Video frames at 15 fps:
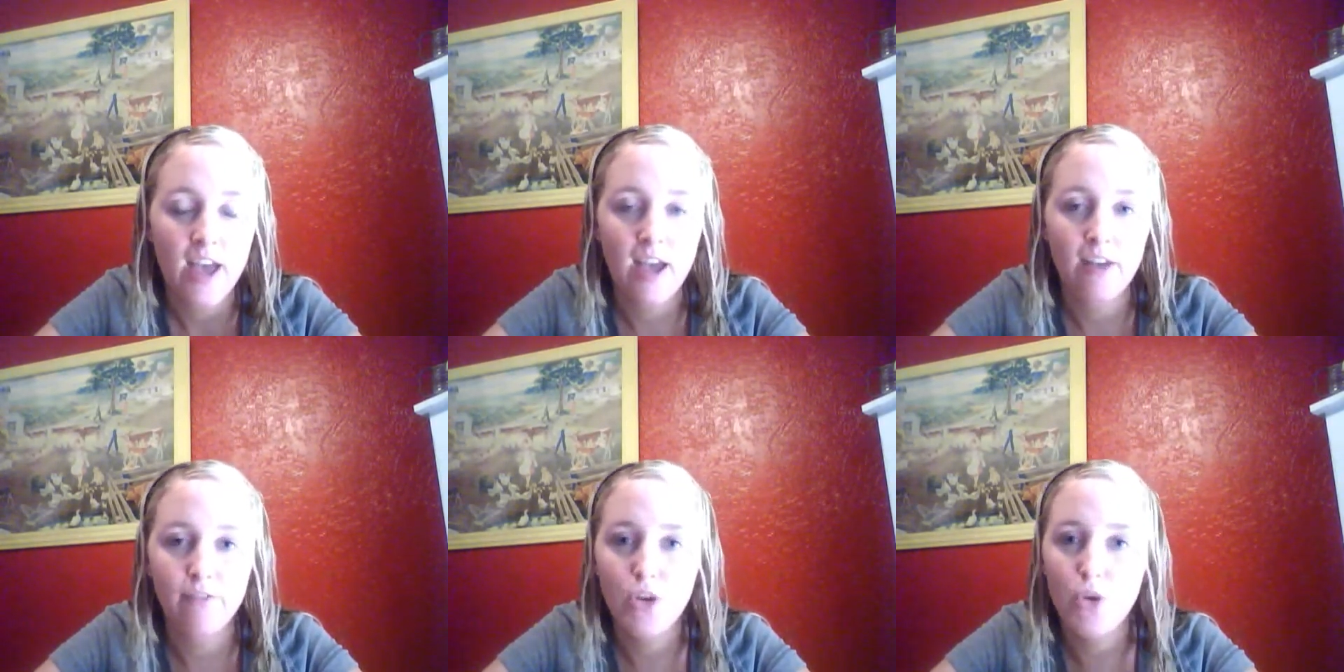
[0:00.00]

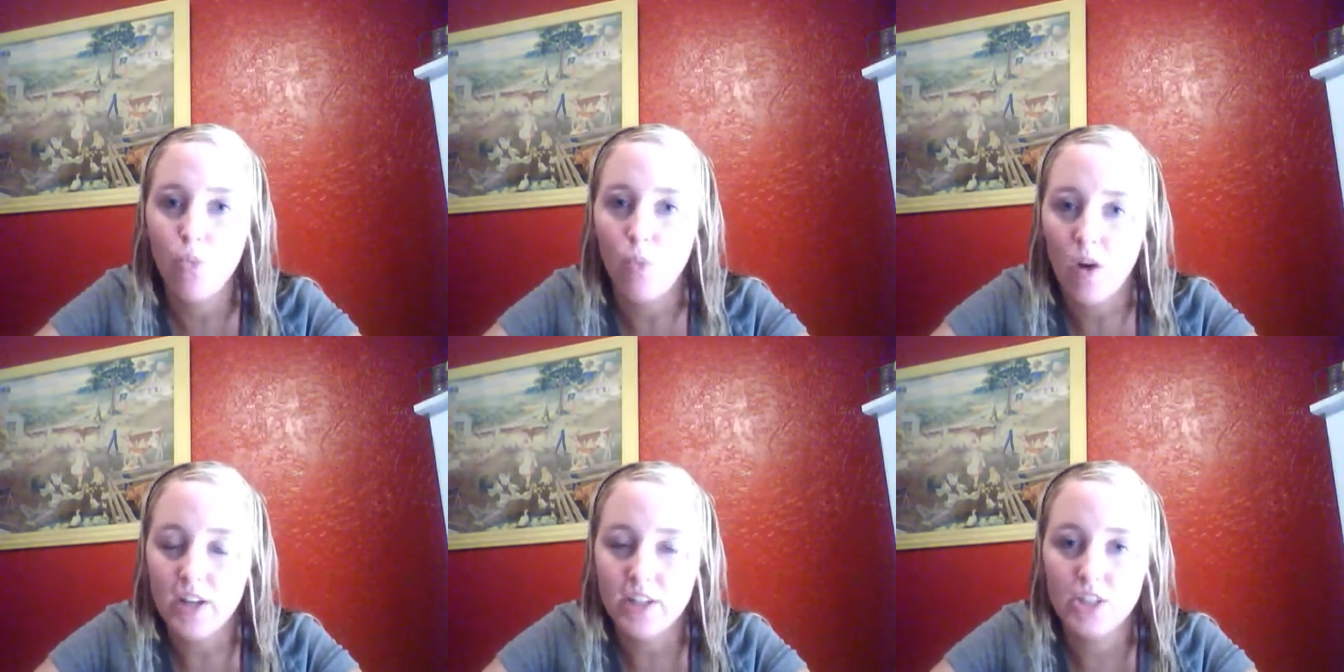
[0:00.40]
If you
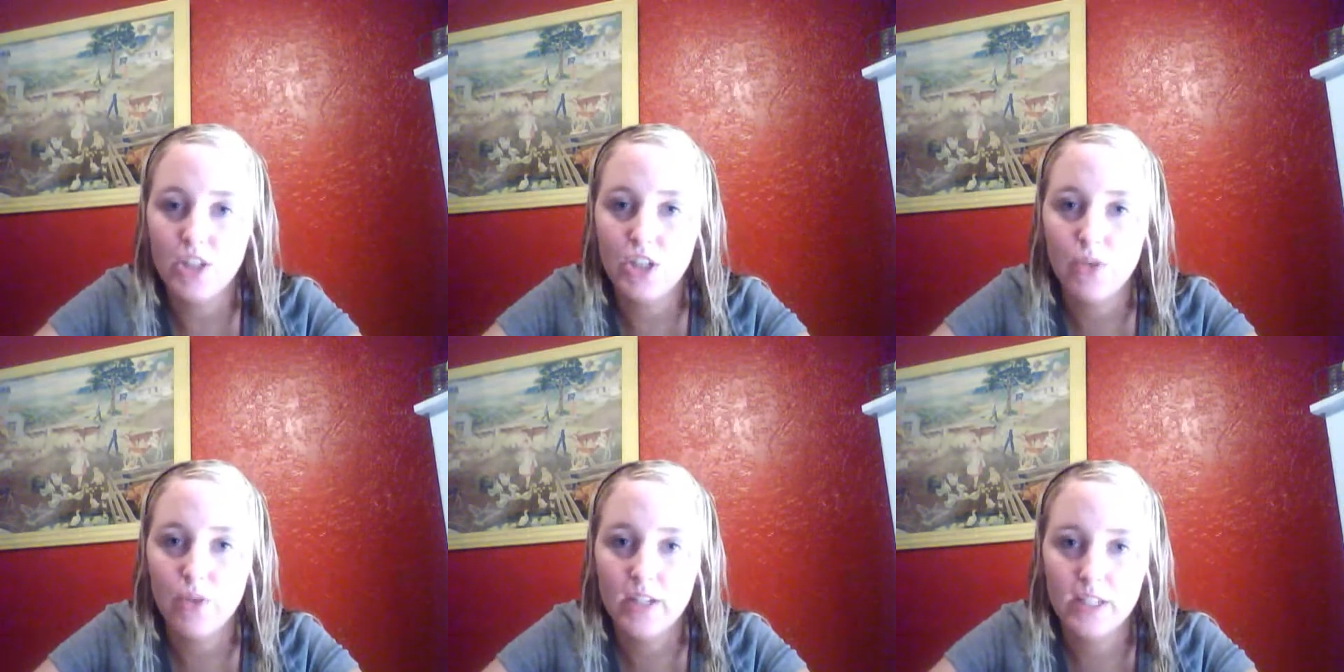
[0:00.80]
want
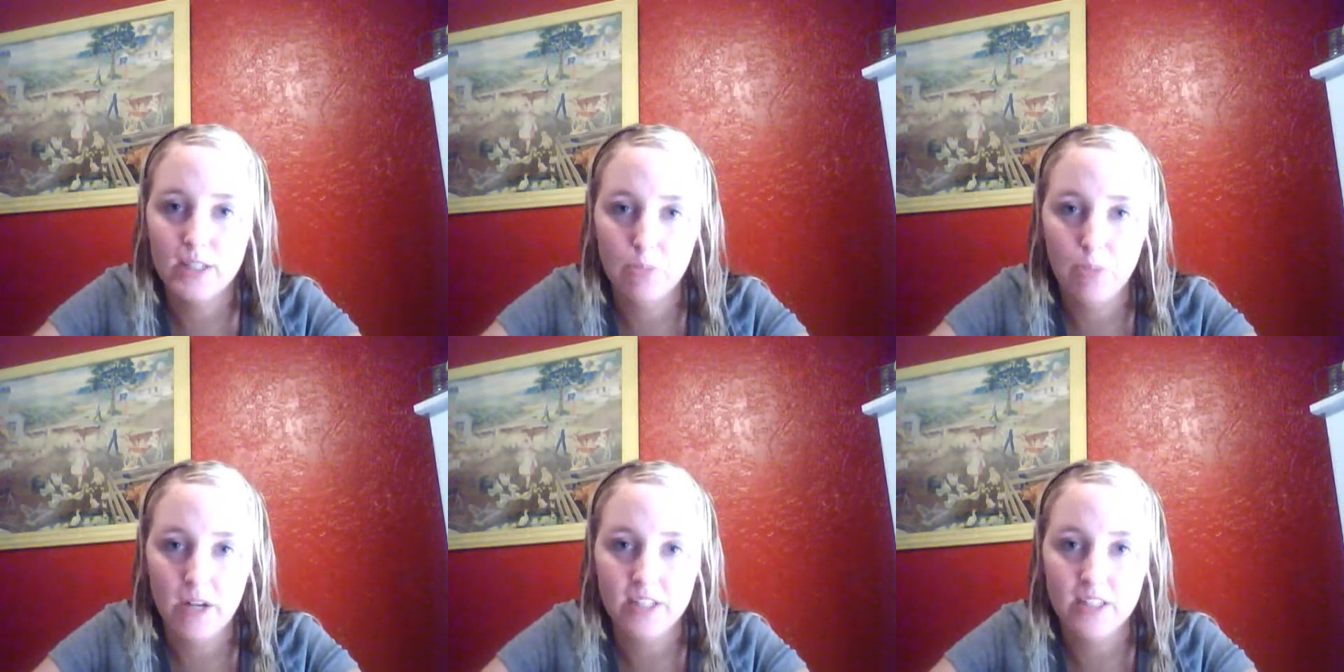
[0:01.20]
to
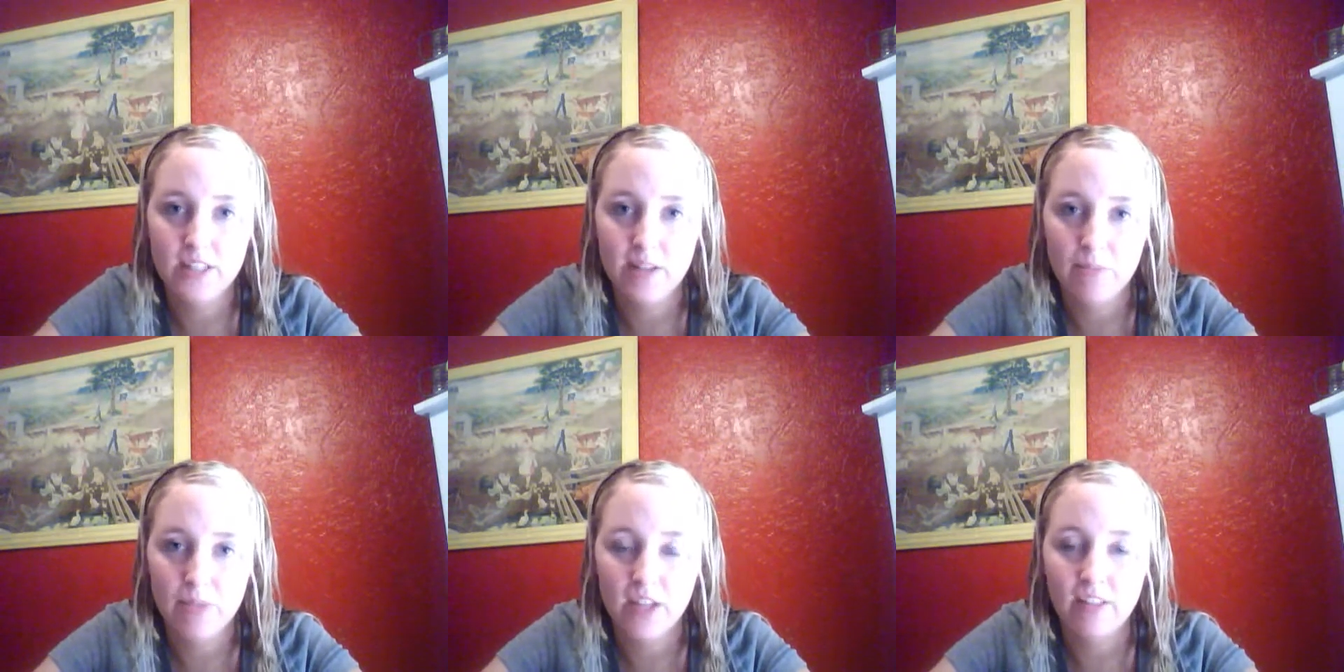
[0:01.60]
express
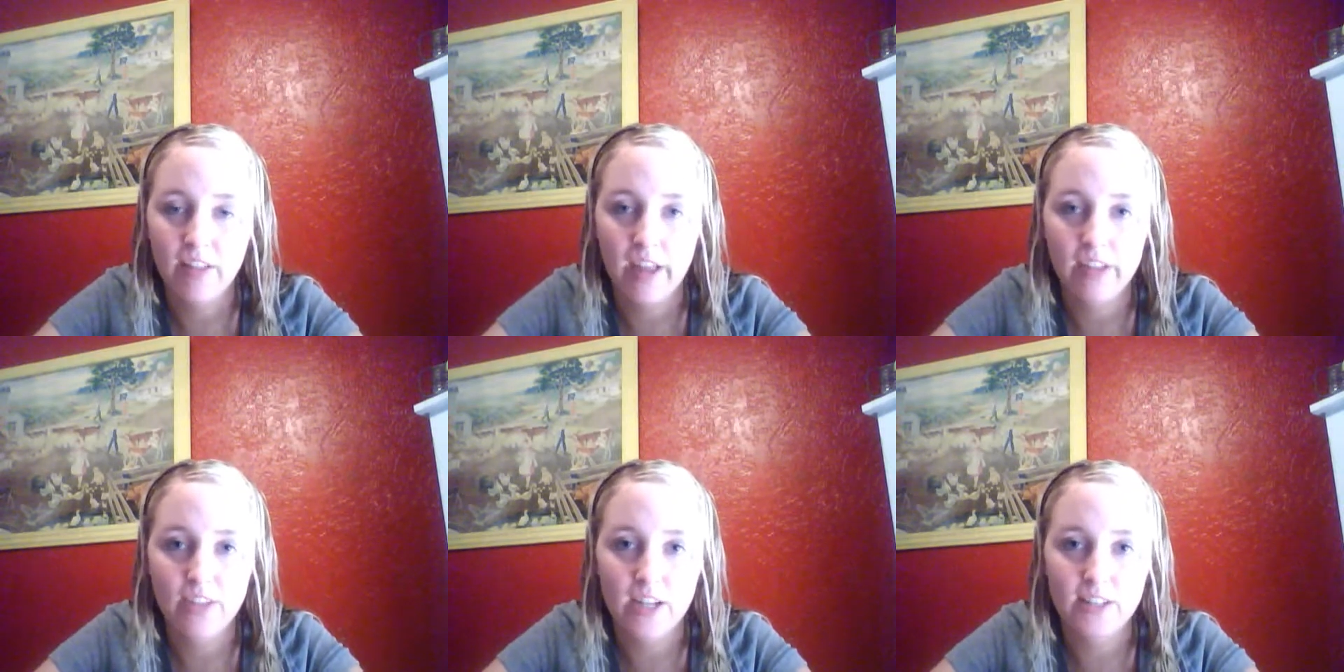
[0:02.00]
something
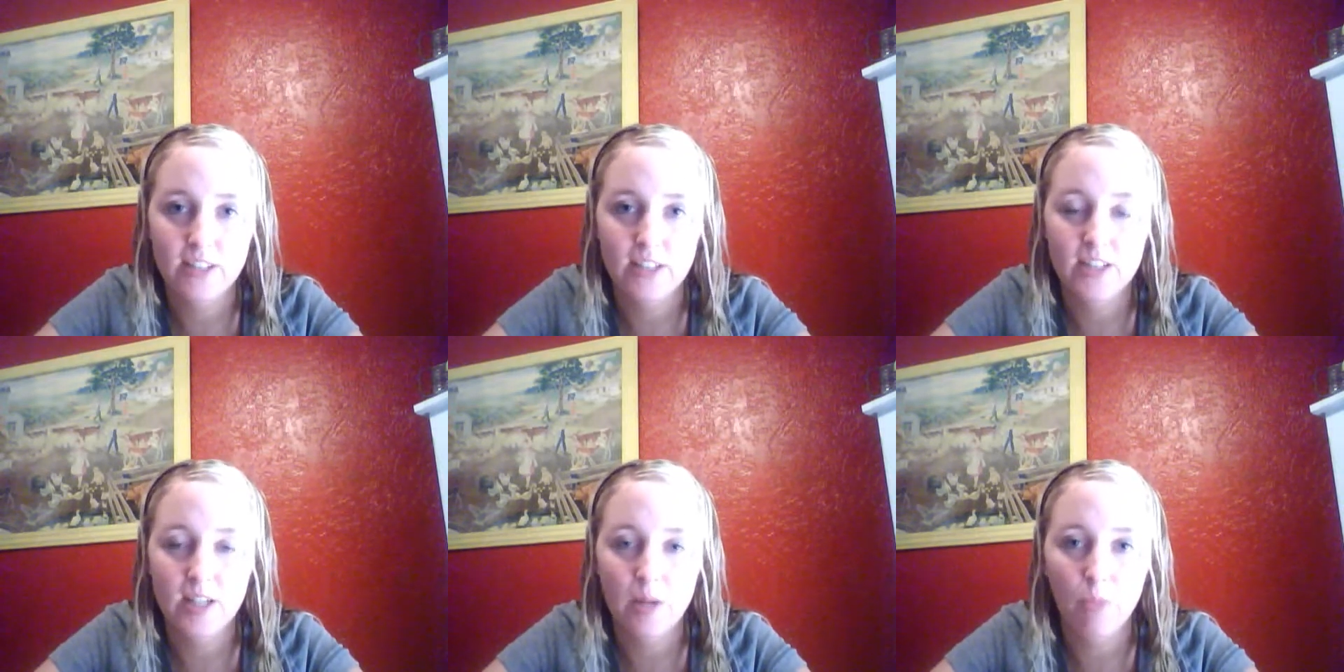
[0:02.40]
like that
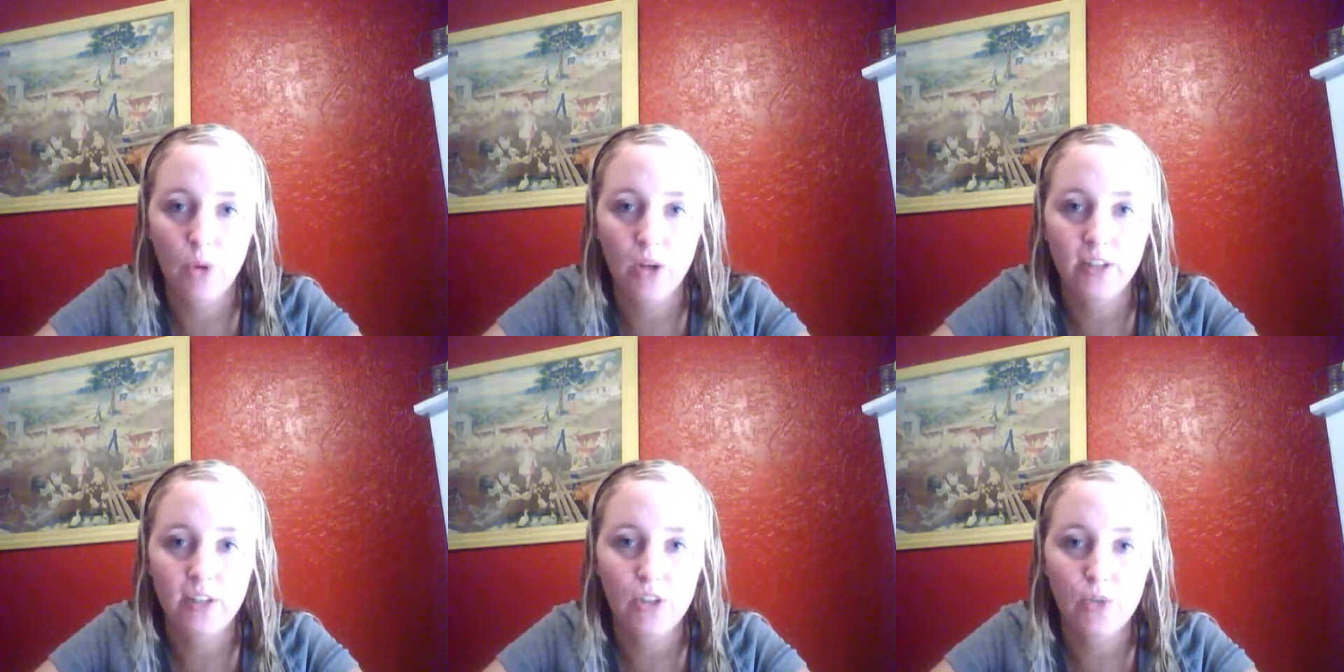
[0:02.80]
to
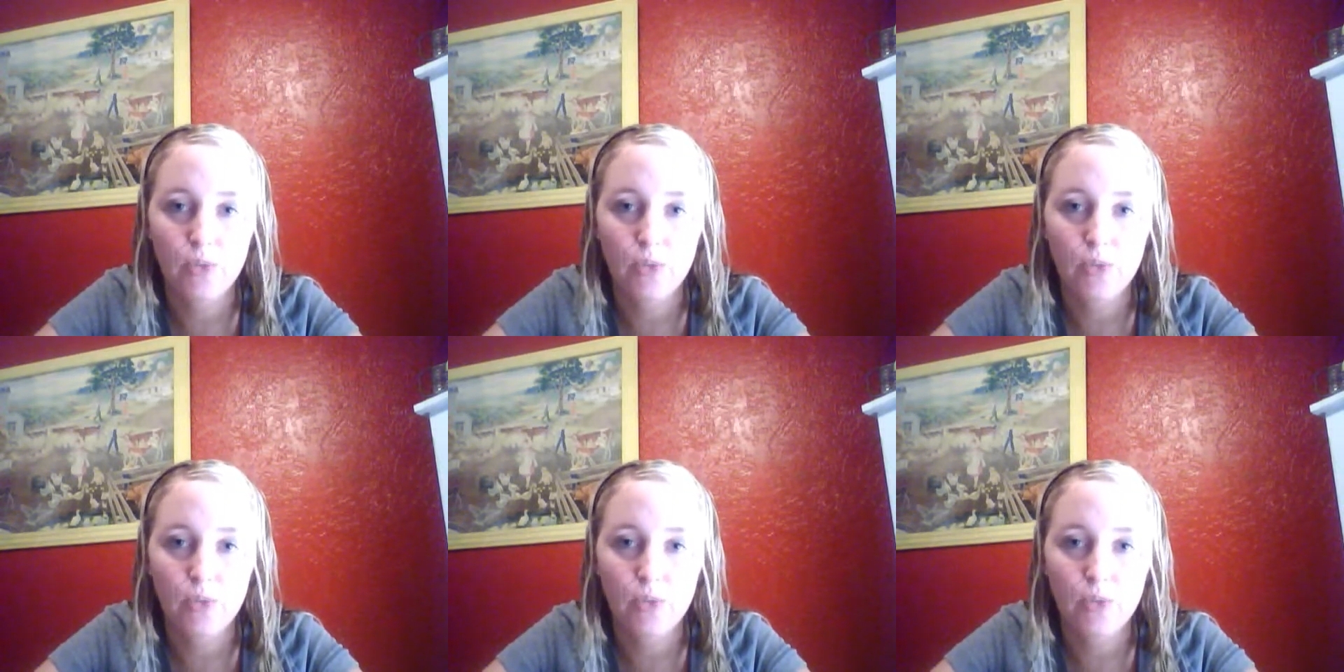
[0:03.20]
someone,